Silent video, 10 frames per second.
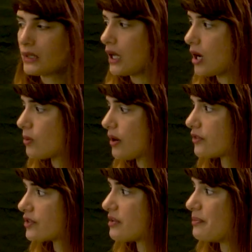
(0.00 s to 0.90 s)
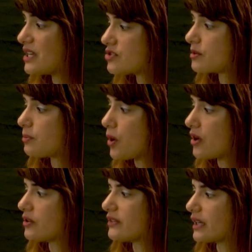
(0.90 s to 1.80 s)
However, the major
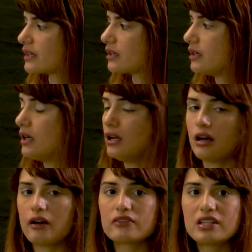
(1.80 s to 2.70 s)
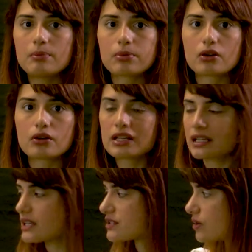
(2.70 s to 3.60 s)
bottleneck of deep
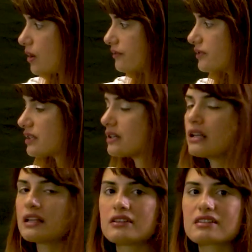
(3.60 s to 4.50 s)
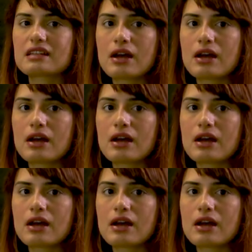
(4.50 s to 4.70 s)
learning is often in this